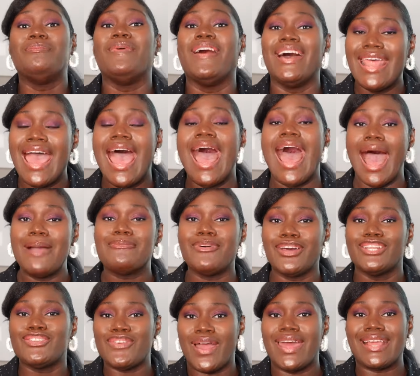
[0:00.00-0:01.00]
but I
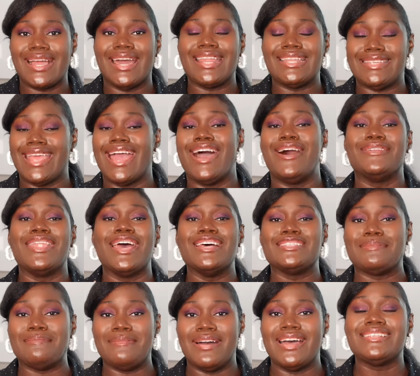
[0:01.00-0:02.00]
want to try to cut down
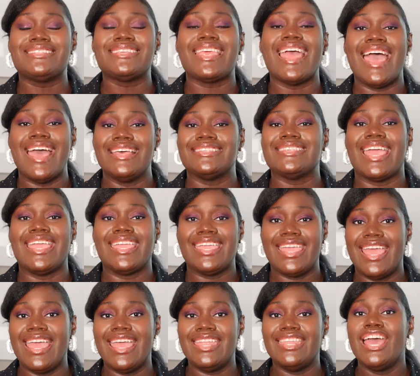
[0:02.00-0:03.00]
as much as I
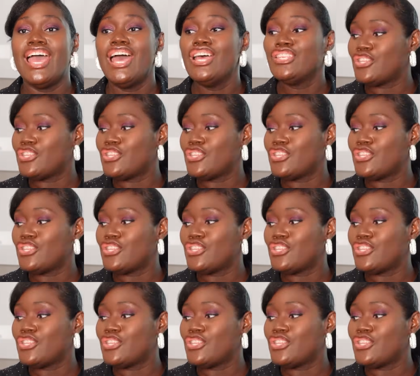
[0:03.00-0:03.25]
can.